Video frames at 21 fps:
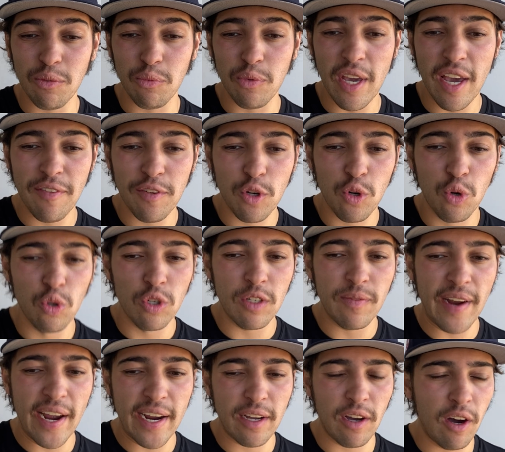We have a
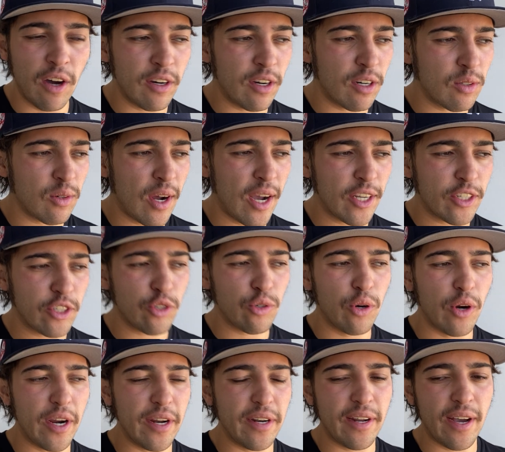quarterback on our roster
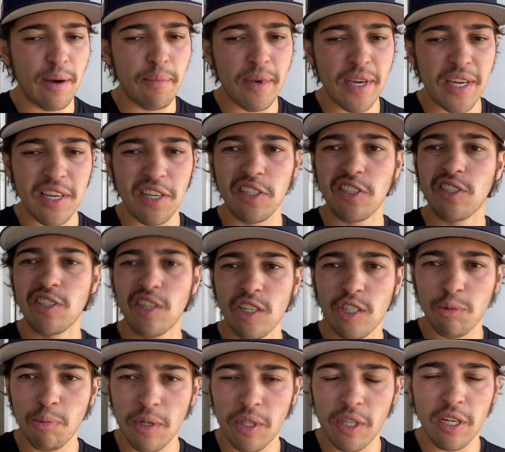right now making
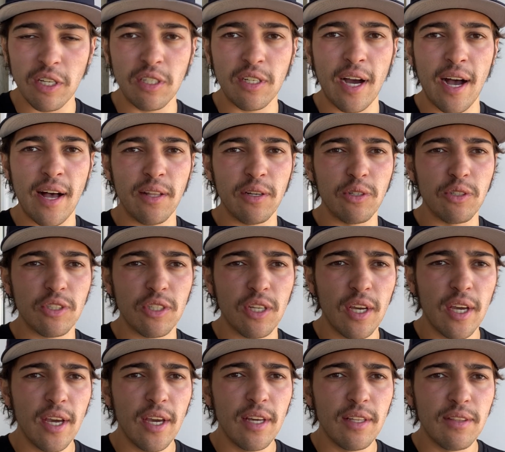$6 million
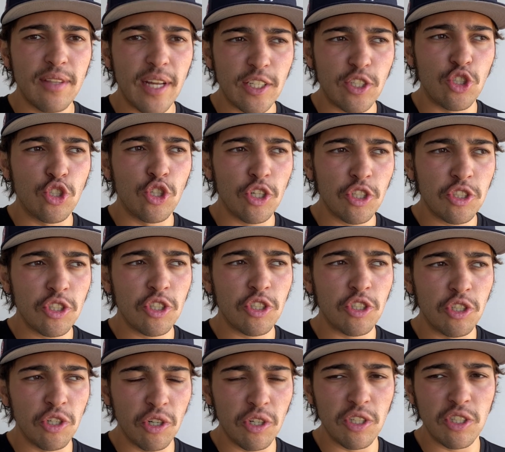that's just as
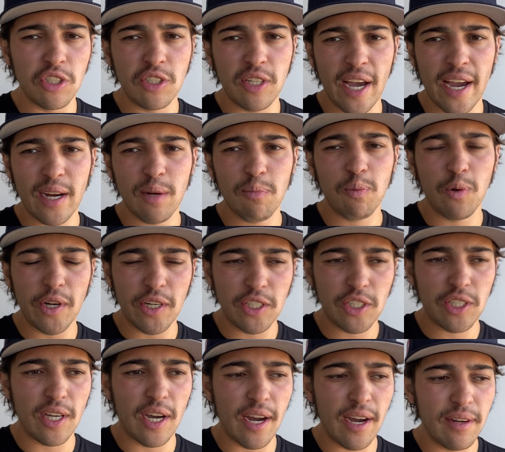good as Dak
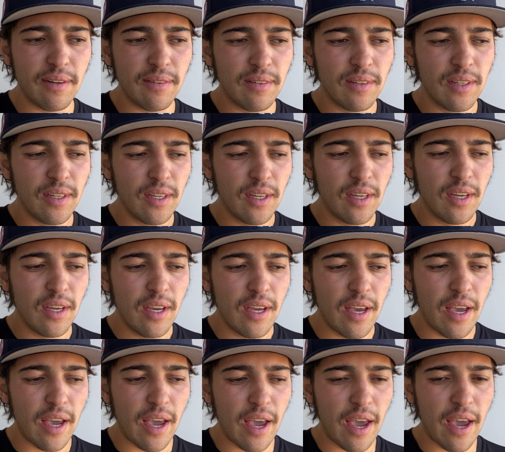Prescott,
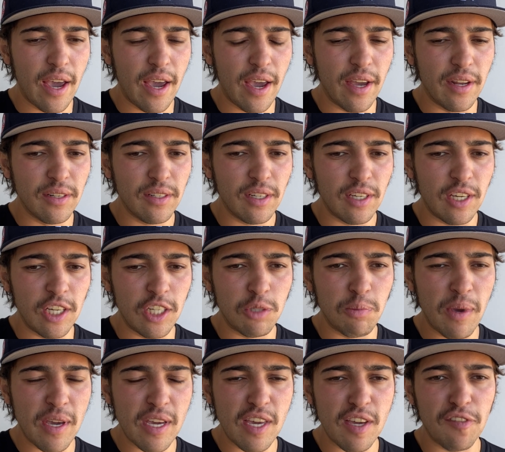and he's
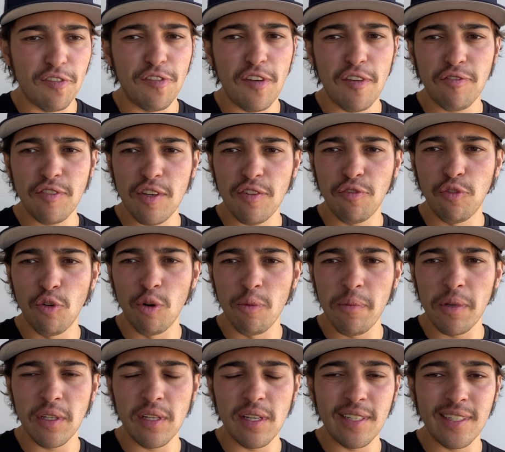making $54
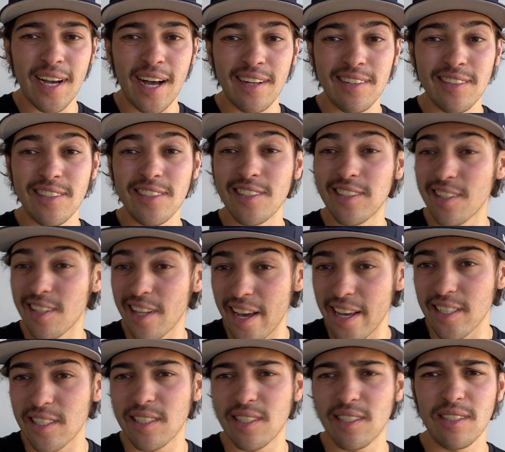million
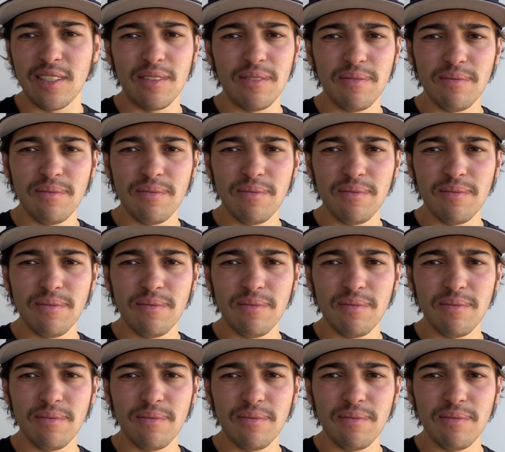less.